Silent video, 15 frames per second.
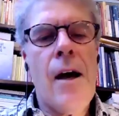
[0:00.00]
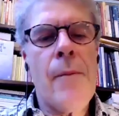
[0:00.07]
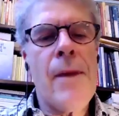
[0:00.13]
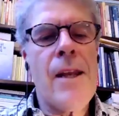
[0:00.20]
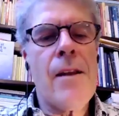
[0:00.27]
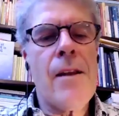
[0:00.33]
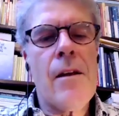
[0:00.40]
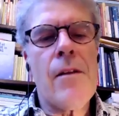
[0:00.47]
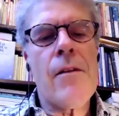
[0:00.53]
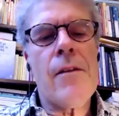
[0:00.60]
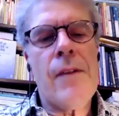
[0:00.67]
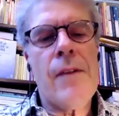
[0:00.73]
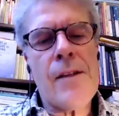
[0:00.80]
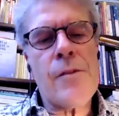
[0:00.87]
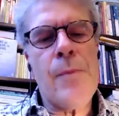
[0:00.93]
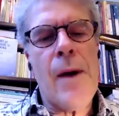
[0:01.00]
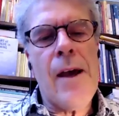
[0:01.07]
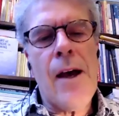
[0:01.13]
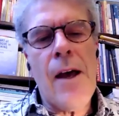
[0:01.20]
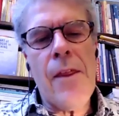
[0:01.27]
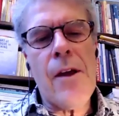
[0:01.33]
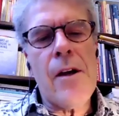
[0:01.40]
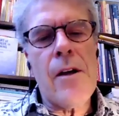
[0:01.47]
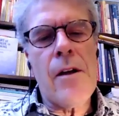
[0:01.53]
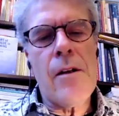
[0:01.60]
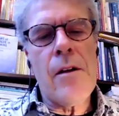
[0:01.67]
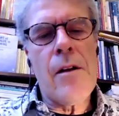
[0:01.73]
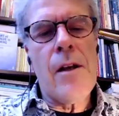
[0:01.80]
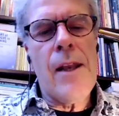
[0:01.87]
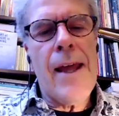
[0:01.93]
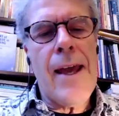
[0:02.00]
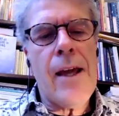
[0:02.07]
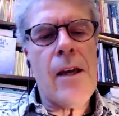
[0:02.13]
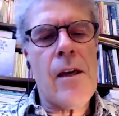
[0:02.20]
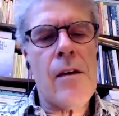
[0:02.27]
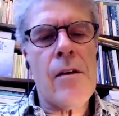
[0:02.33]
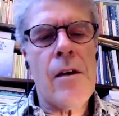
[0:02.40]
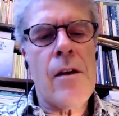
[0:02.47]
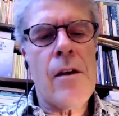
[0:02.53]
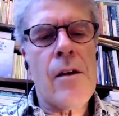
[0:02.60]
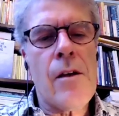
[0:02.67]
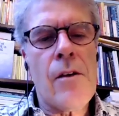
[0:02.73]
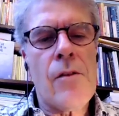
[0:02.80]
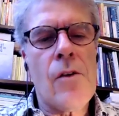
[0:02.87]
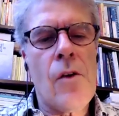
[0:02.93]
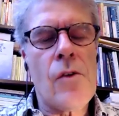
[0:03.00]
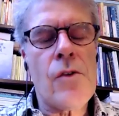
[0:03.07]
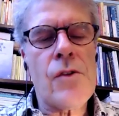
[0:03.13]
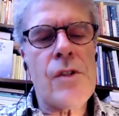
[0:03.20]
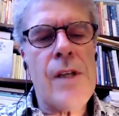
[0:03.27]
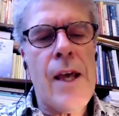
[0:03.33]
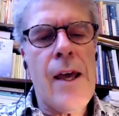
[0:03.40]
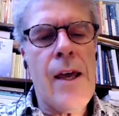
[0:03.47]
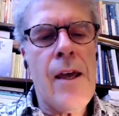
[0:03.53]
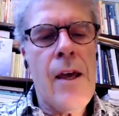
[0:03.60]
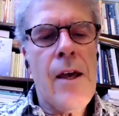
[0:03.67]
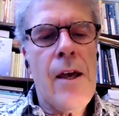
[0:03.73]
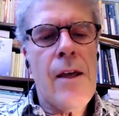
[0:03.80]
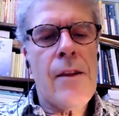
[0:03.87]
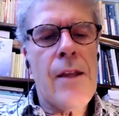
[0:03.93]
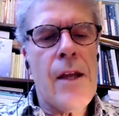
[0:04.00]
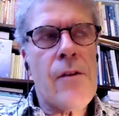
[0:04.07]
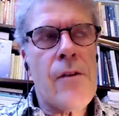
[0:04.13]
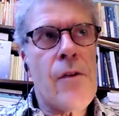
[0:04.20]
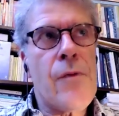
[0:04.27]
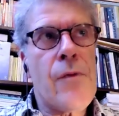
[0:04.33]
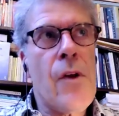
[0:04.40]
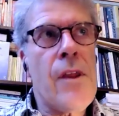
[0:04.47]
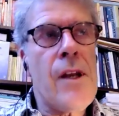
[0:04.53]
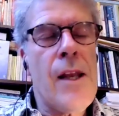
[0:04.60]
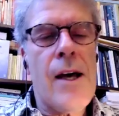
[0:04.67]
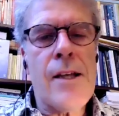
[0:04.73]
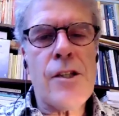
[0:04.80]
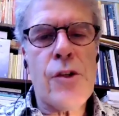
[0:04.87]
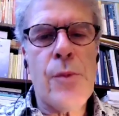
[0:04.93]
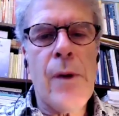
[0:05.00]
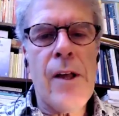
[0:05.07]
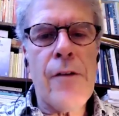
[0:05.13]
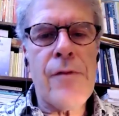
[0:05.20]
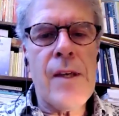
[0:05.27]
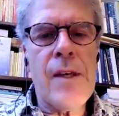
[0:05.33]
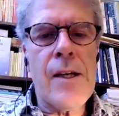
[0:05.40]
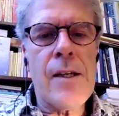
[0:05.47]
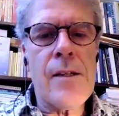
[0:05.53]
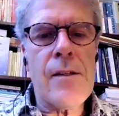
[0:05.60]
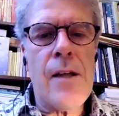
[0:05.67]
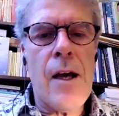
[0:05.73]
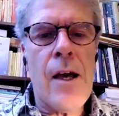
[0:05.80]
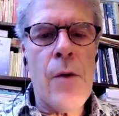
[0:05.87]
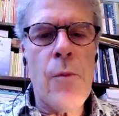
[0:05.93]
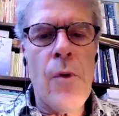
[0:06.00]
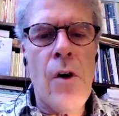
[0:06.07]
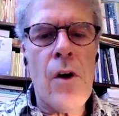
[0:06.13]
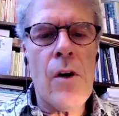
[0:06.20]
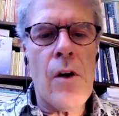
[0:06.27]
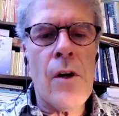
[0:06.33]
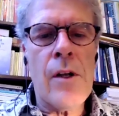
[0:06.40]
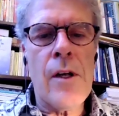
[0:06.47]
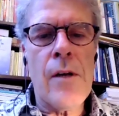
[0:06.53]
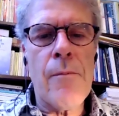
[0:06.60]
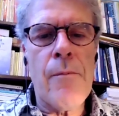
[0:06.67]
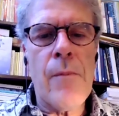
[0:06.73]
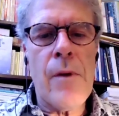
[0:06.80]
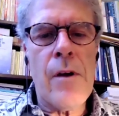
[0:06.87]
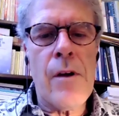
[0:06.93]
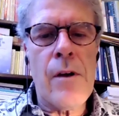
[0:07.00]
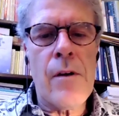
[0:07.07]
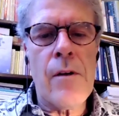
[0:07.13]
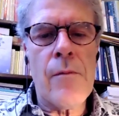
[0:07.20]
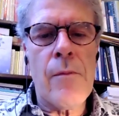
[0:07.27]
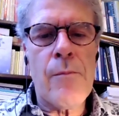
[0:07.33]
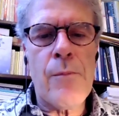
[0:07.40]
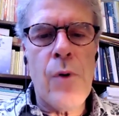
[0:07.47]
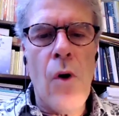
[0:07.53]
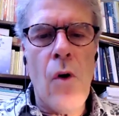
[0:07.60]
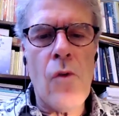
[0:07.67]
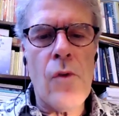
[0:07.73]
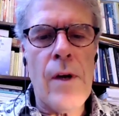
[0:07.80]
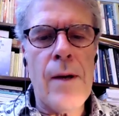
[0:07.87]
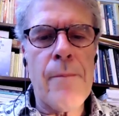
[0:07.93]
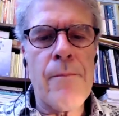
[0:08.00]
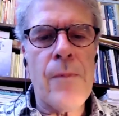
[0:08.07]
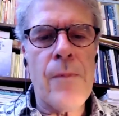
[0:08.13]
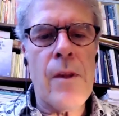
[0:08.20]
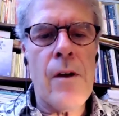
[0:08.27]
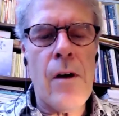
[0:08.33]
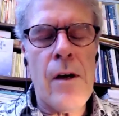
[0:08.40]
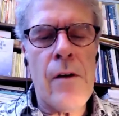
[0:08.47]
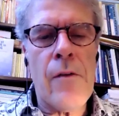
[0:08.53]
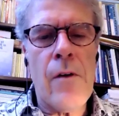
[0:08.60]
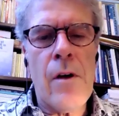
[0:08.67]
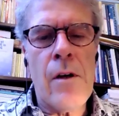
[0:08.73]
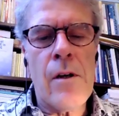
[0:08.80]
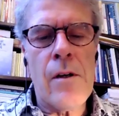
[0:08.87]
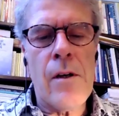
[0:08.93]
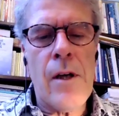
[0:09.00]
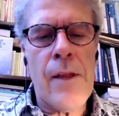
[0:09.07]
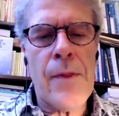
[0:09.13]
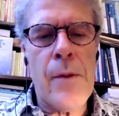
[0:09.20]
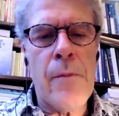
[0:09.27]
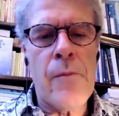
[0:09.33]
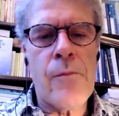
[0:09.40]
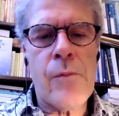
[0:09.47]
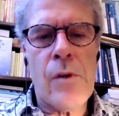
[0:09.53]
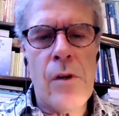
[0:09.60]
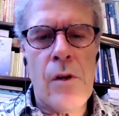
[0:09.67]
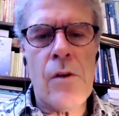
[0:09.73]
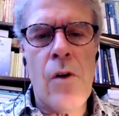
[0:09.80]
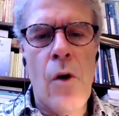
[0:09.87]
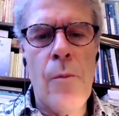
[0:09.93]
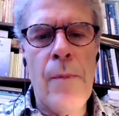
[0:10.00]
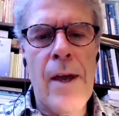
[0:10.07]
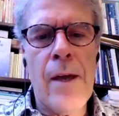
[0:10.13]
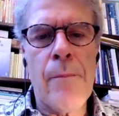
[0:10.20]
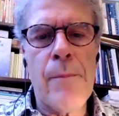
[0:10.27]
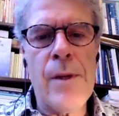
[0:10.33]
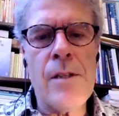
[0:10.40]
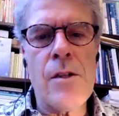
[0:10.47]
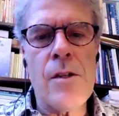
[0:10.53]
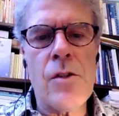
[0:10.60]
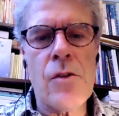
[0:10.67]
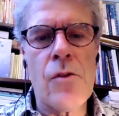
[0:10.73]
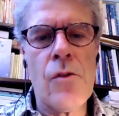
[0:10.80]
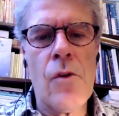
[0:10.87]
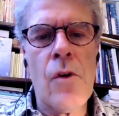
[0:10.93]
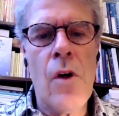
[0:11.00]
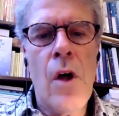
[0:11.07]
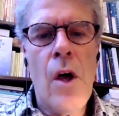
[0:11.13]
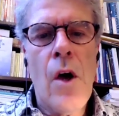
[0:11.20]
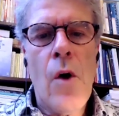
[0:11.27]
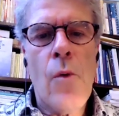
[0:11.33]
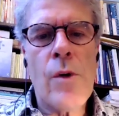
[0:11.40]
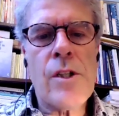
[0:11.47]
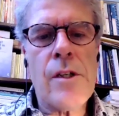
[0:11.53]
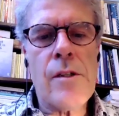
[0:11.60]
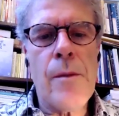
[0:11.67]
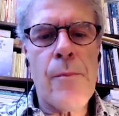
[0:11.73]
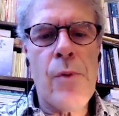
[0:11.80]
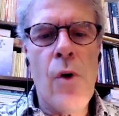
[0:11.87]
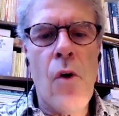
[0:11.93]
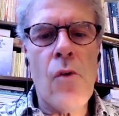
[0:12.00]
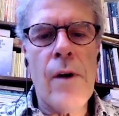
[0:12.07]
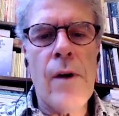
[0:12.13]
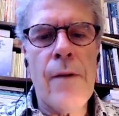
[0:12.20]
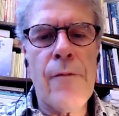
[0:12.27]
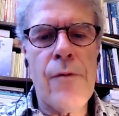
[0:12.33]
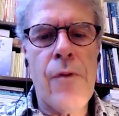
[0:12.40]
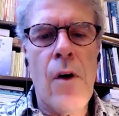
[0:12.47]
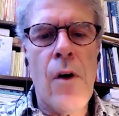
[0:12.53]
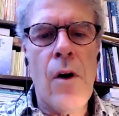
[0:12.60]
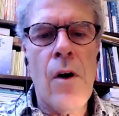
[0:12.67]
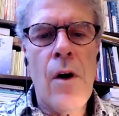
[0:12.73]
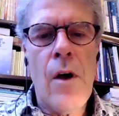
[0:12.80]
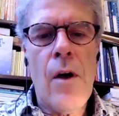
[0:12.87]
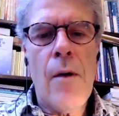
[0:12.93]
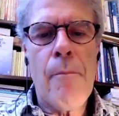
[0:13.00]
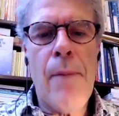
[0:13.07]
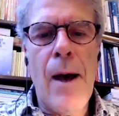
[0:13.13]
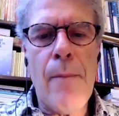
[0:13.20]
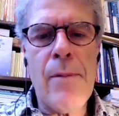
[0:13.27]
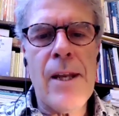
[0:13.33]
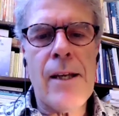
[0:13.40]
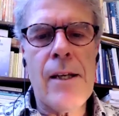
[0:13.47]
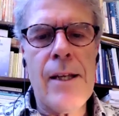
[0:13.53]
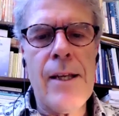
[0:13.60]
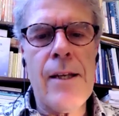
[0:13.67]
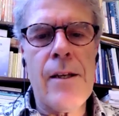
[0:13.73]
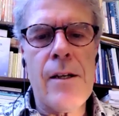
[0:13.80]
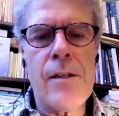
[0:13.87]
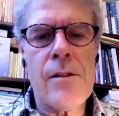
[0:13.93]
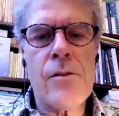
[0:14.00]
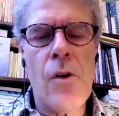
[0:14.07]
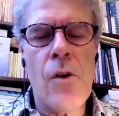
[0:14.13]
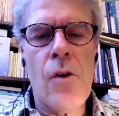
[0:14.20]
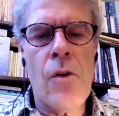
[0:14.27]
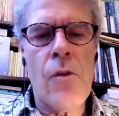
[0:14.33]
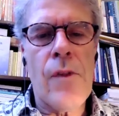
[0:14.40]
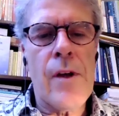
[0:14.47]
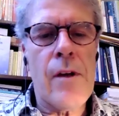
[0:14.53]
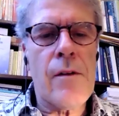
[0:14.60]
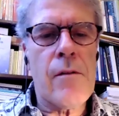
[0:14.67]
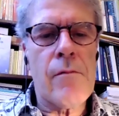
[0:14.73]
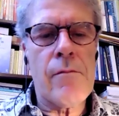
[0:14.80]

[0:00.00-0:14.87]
mean, that's my other leg, so to say. That for the last 12 years, I work on a program at the Copenhagen Business School, which is a program for public leaders. So that